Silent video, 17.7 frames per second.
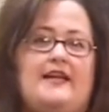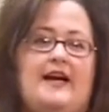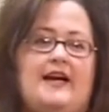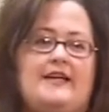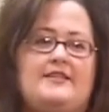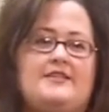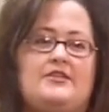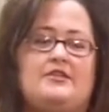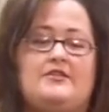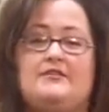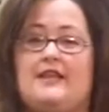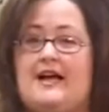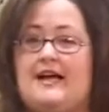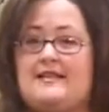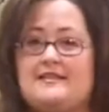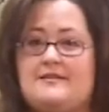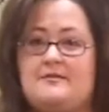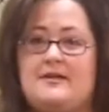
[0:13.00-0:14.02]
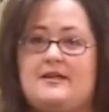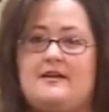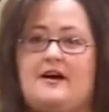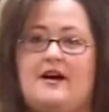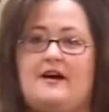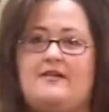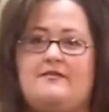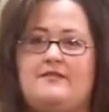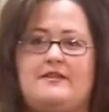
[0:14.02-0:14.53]
cooking. I took last
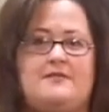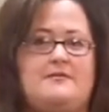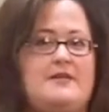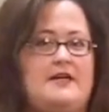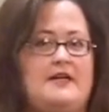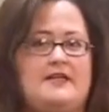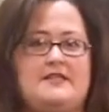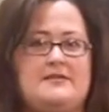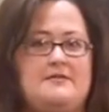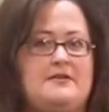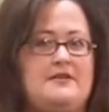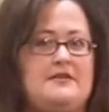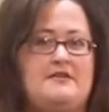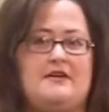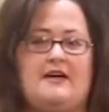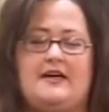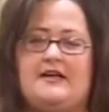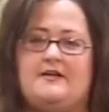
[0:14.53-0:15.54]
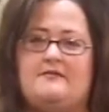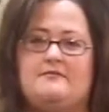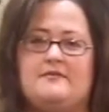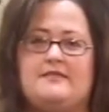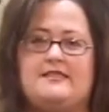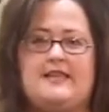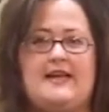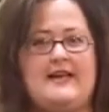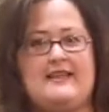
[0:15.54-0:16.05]
week off, and to be honest with you,
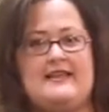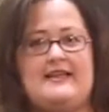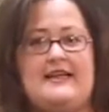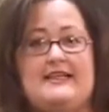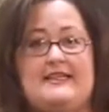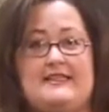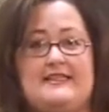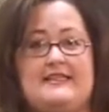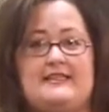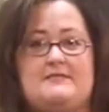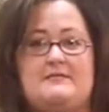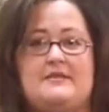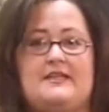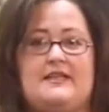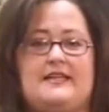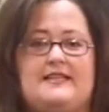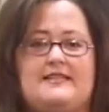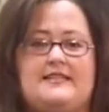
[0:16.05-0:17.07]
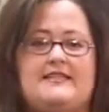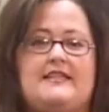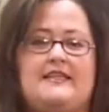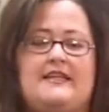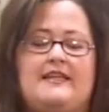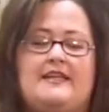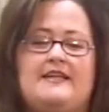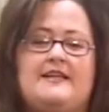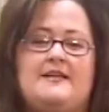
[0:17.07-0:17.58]
I'm sad that I did,
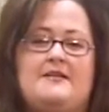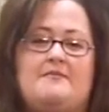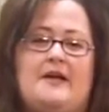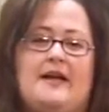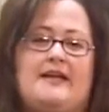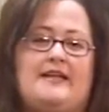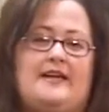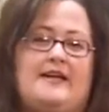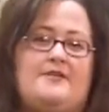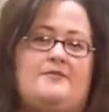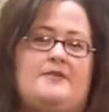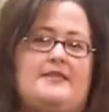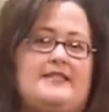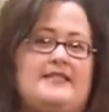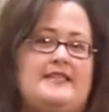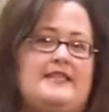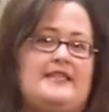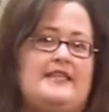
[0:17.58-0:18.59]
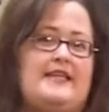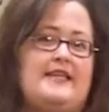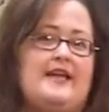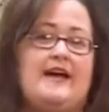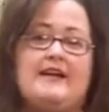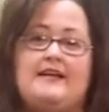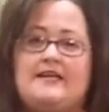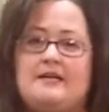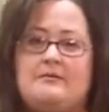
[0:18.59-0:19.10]
because Matt and I, we did
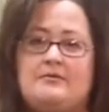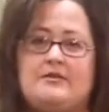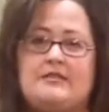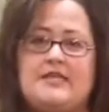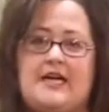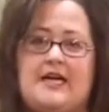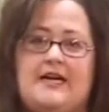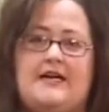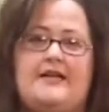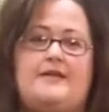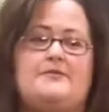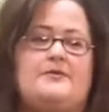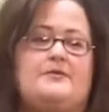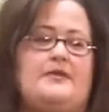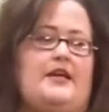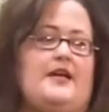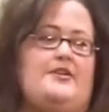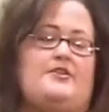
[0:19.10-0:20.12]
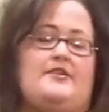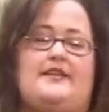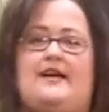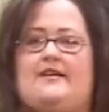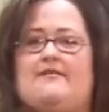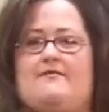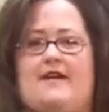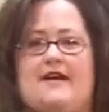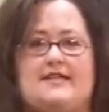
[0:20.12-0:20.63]
eat out a couple of times. We
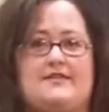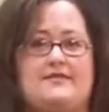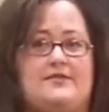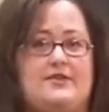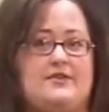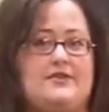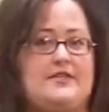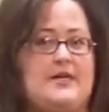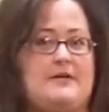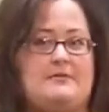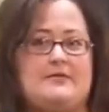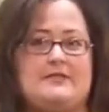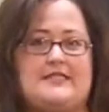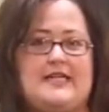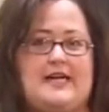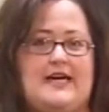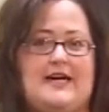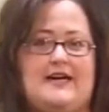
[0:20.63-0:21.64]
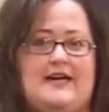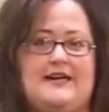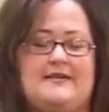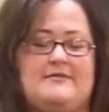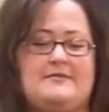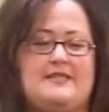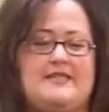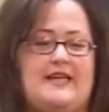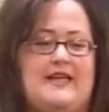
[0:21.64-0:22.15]
actually had fast food a couple of
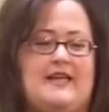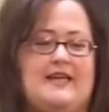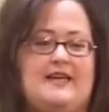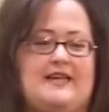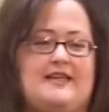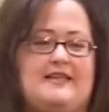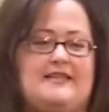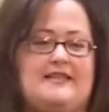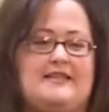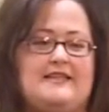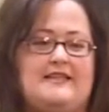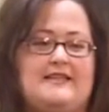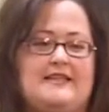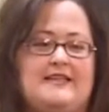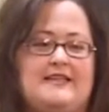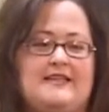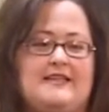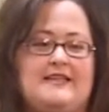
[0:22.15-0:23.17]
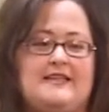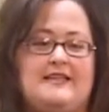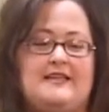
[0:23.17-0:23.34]
times, and